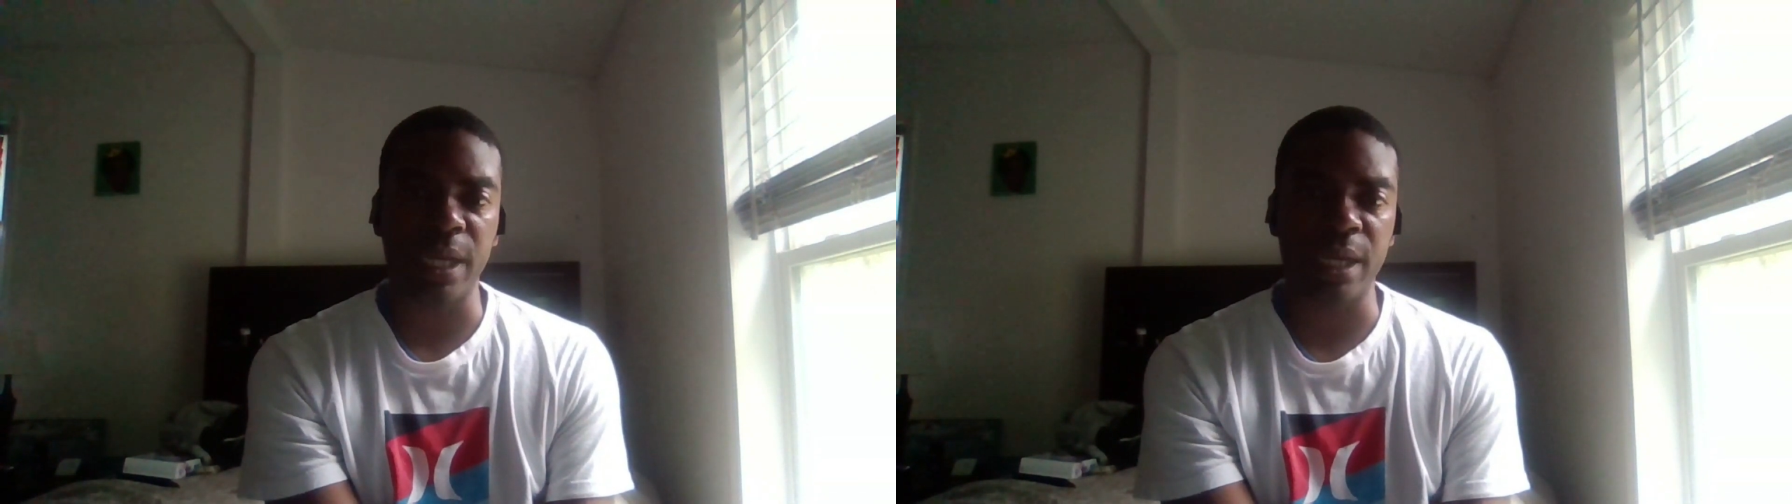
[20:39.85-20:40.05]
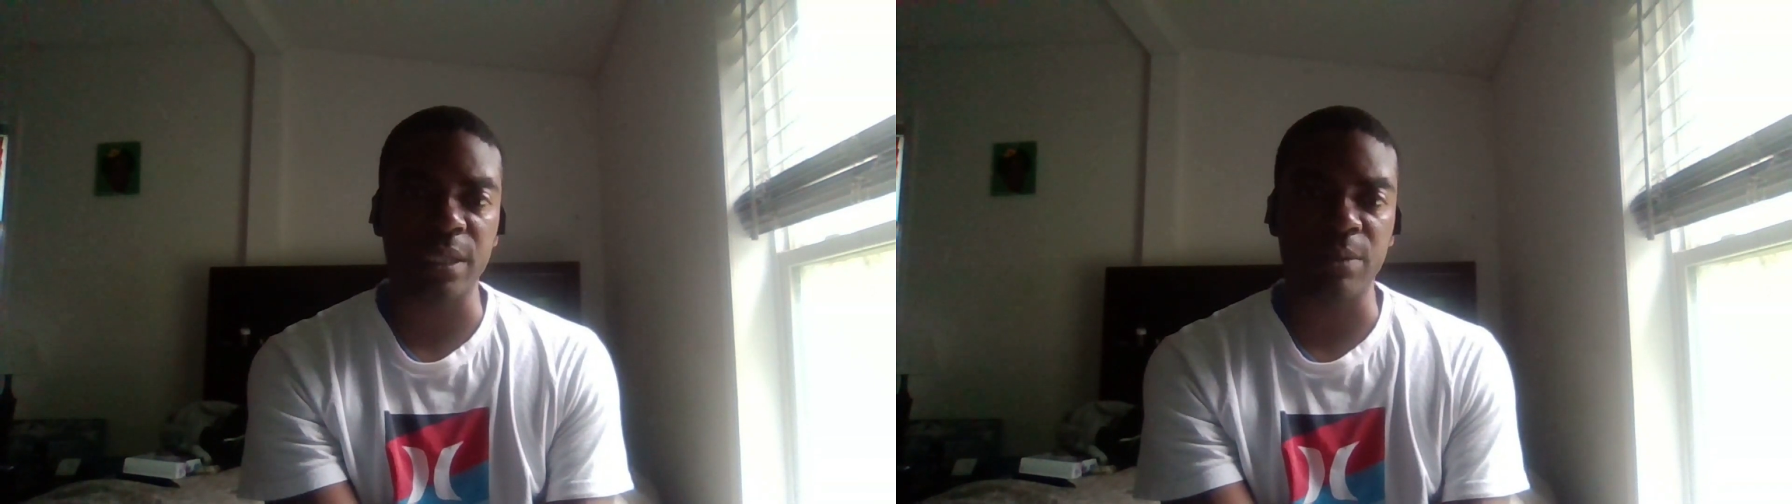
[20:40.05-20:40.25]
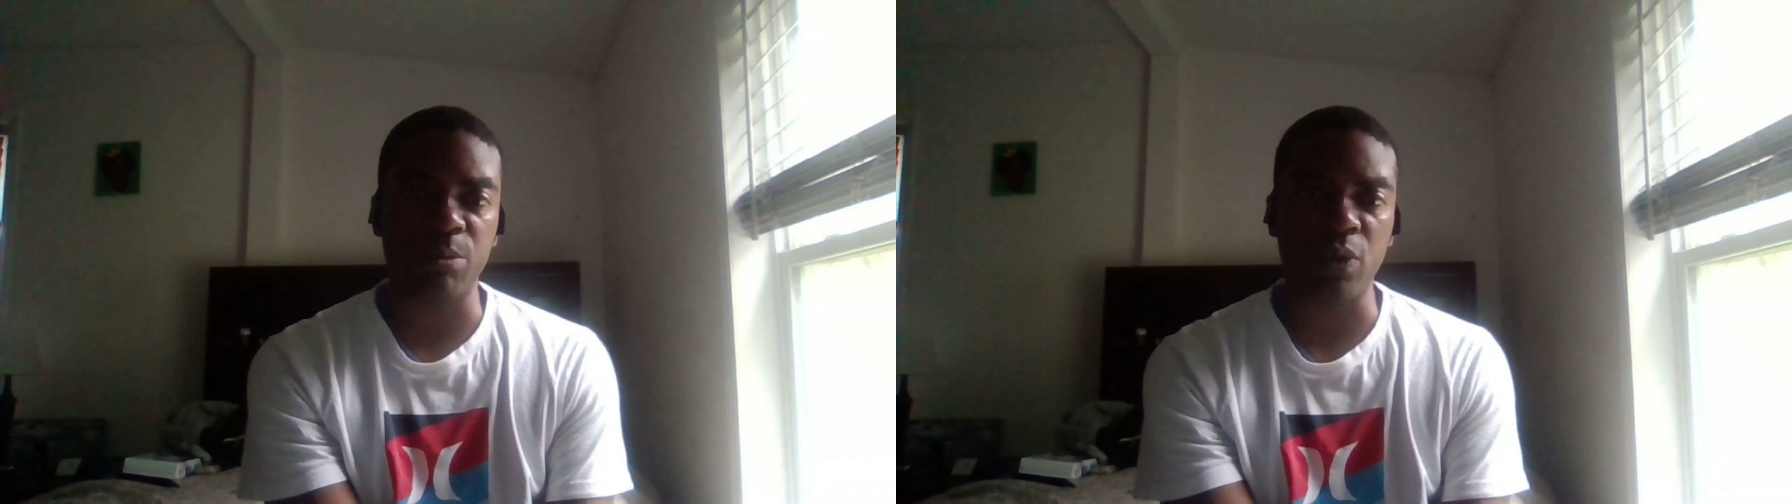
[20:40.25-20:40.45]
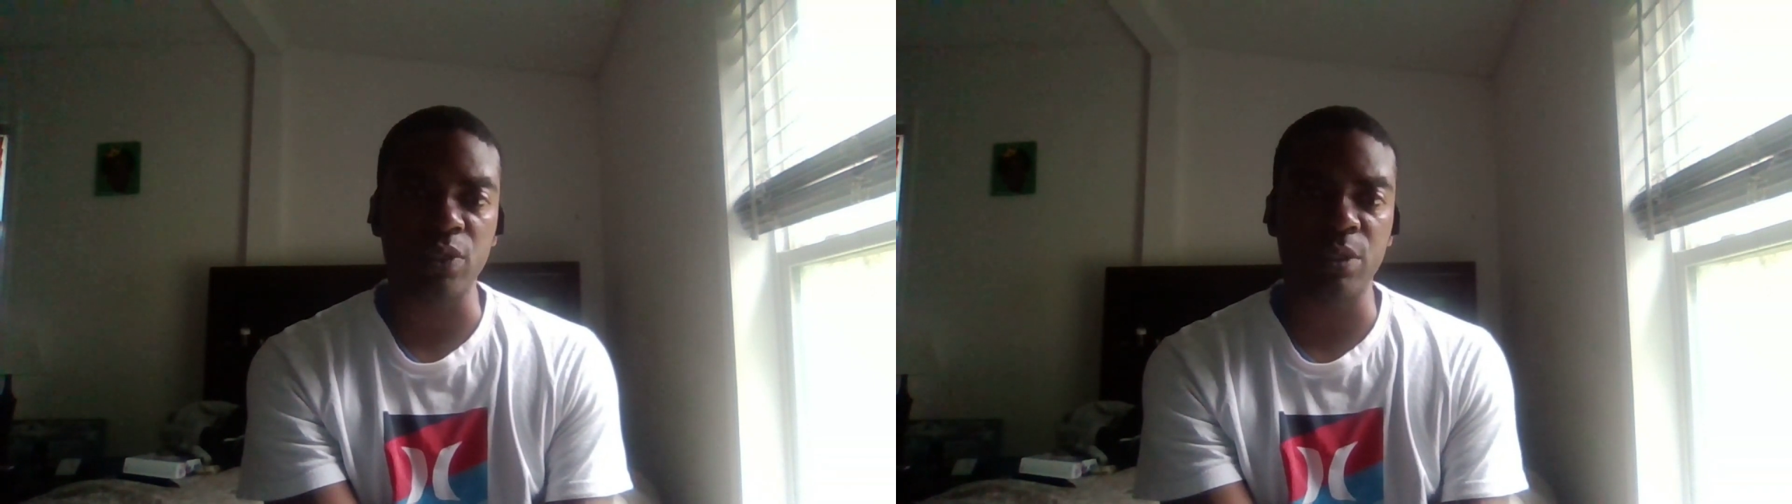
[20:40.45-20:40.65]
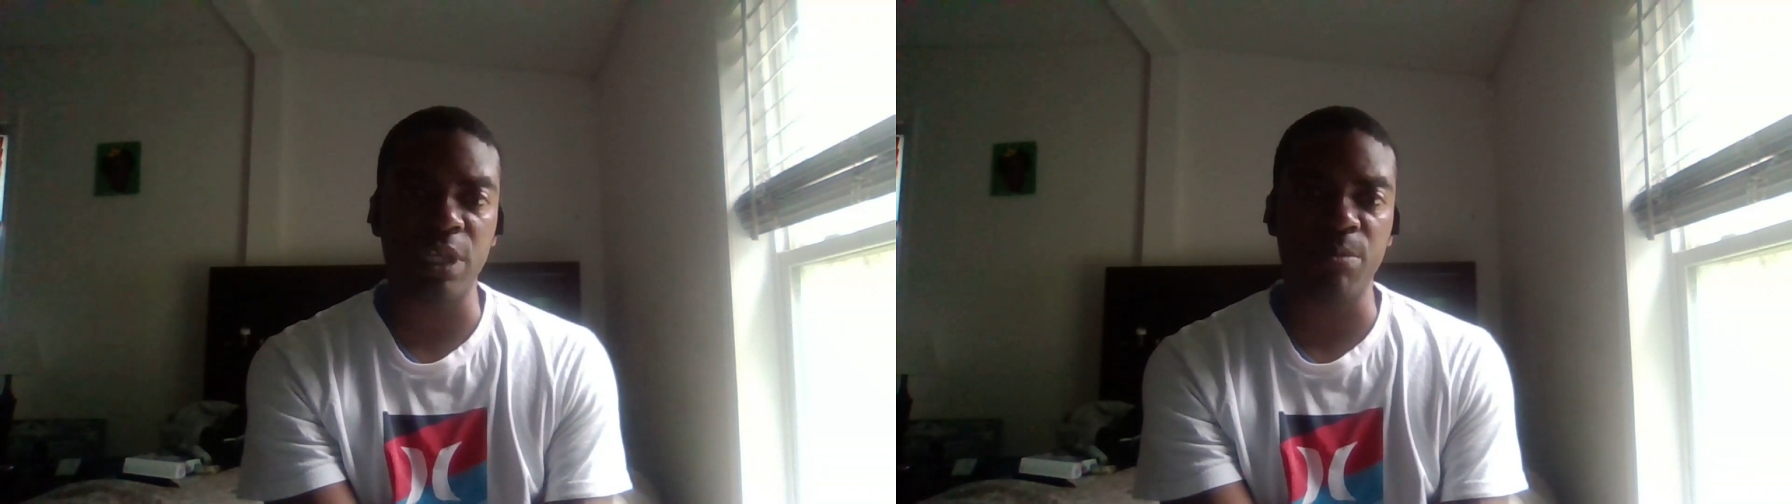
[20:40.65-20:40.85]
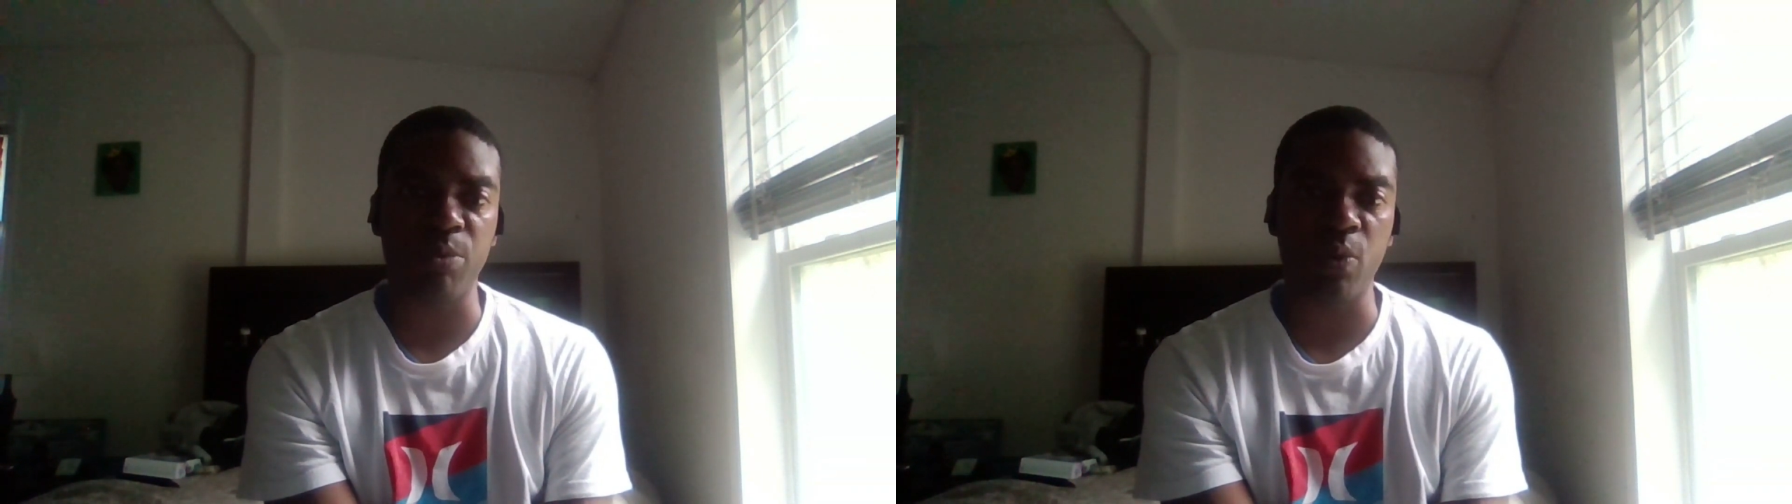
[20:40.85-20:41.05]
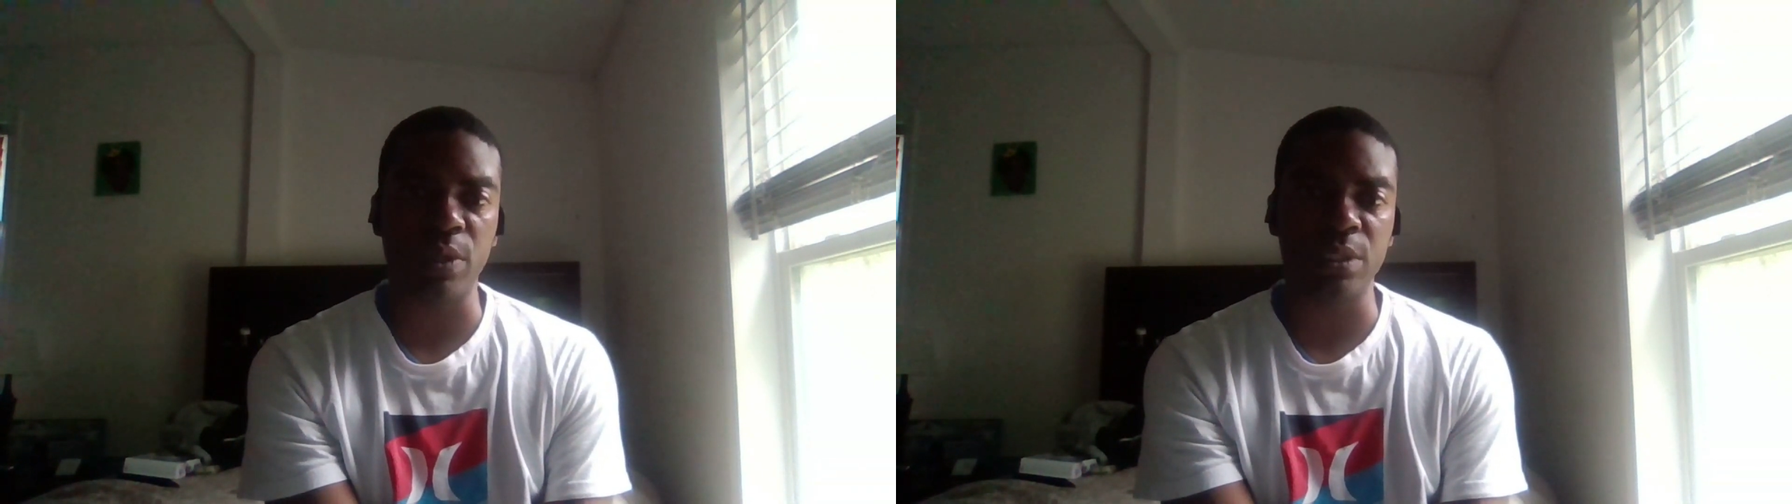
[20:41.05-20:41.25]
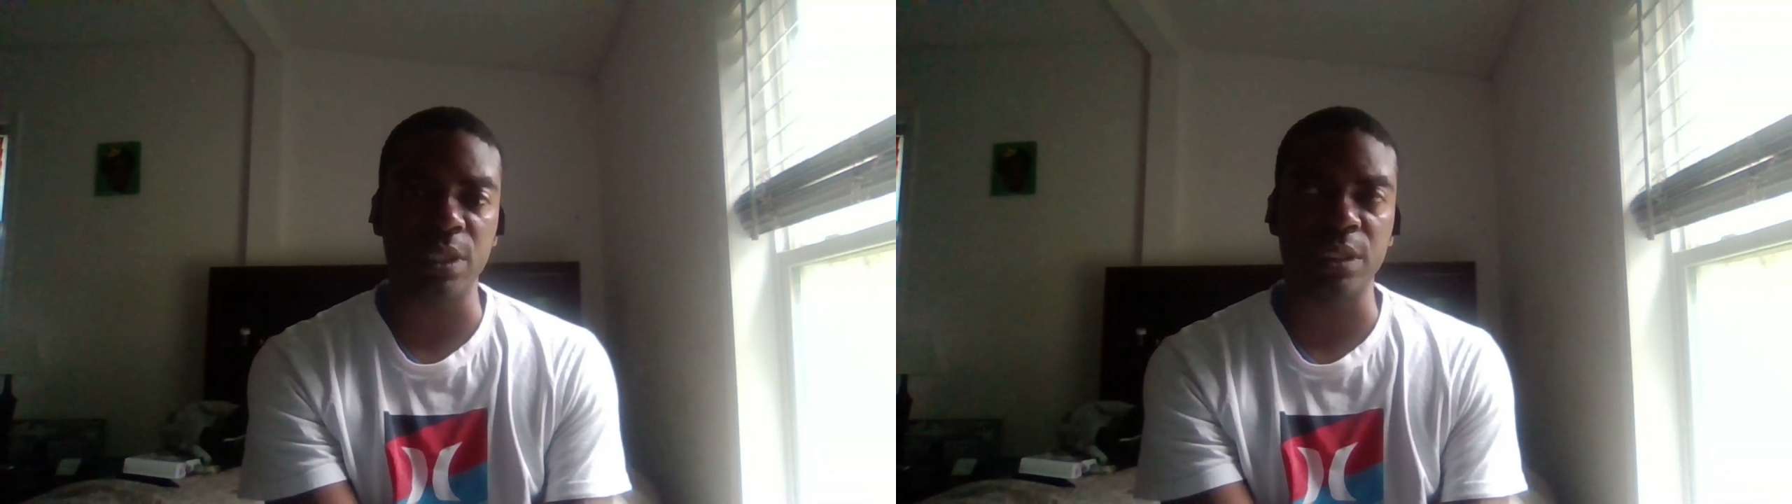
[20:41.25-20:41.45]
at the most
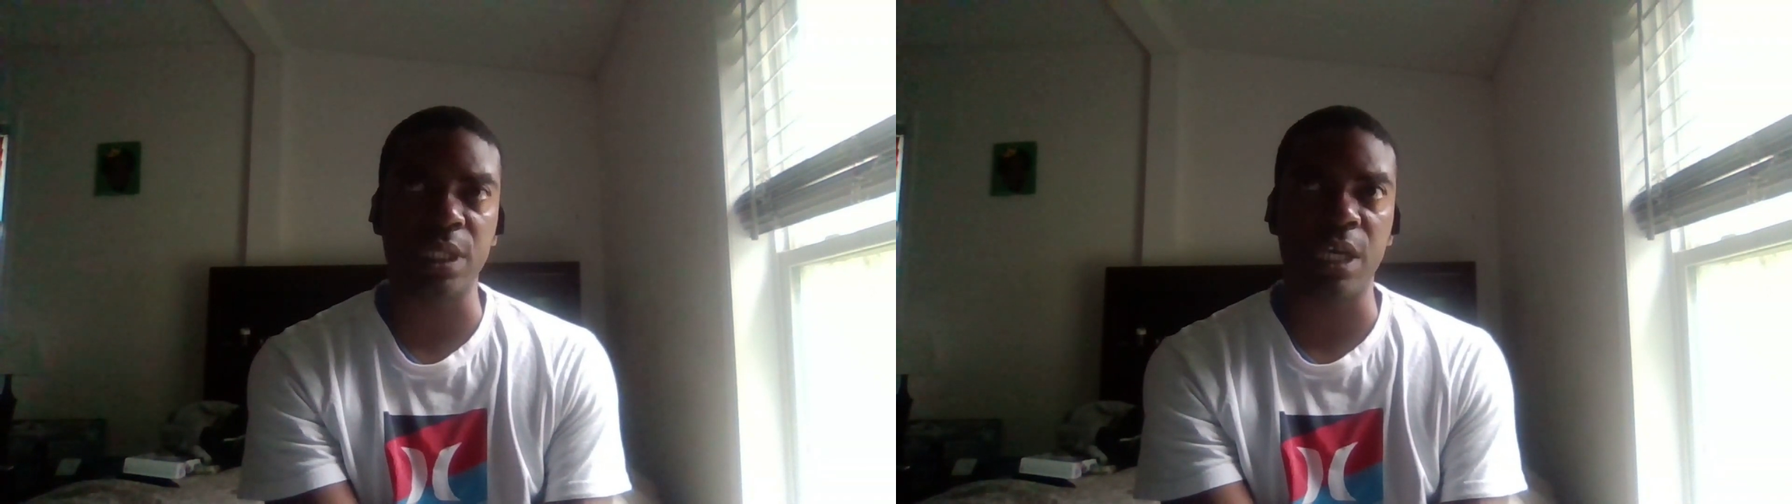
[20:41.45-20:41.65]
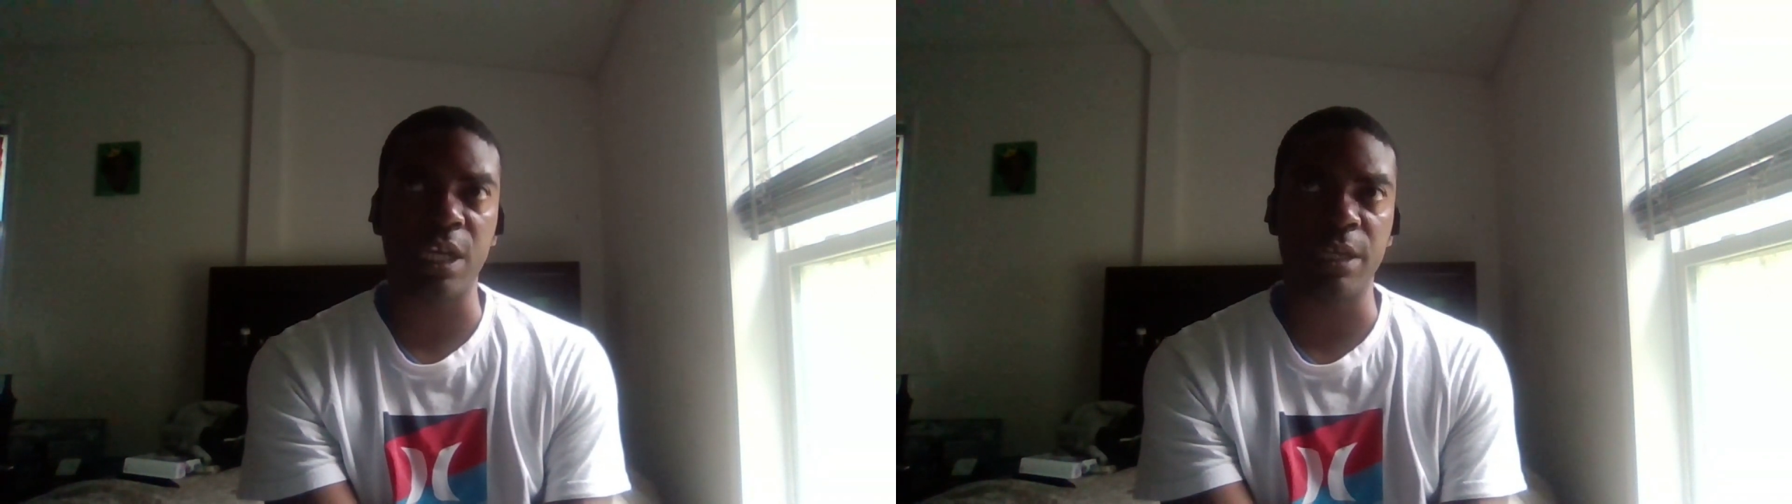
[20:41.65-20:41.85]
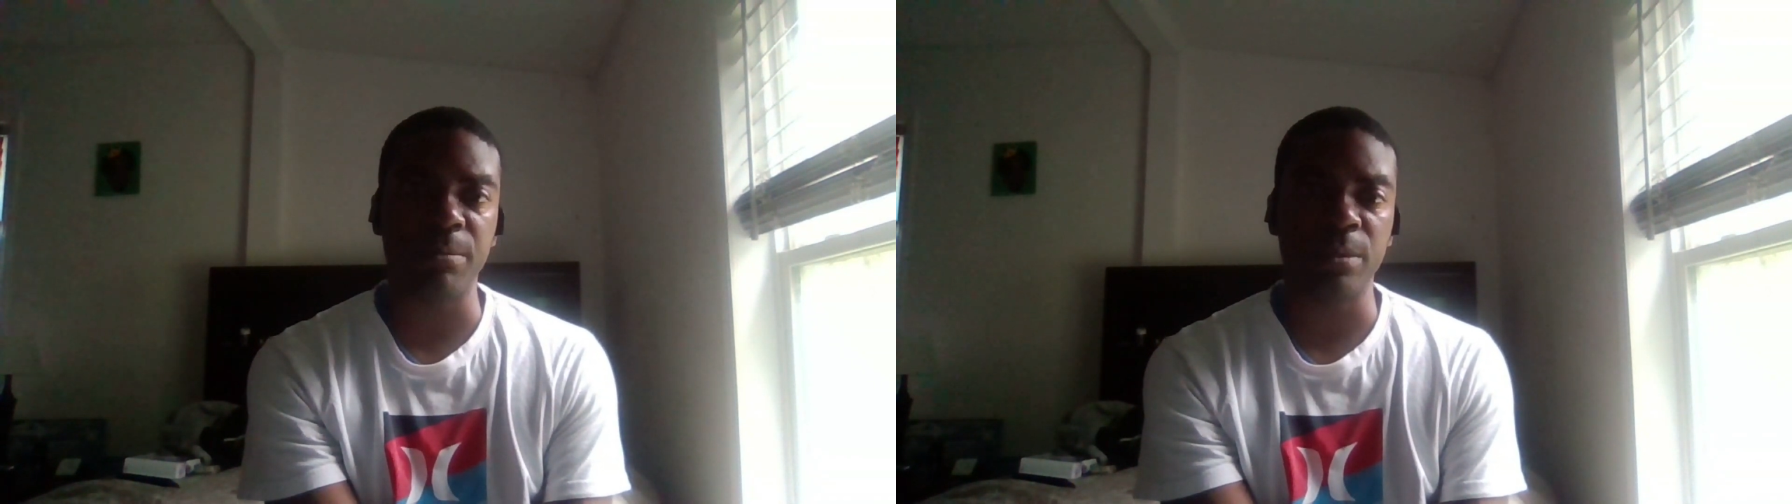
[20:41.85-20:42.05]
important time.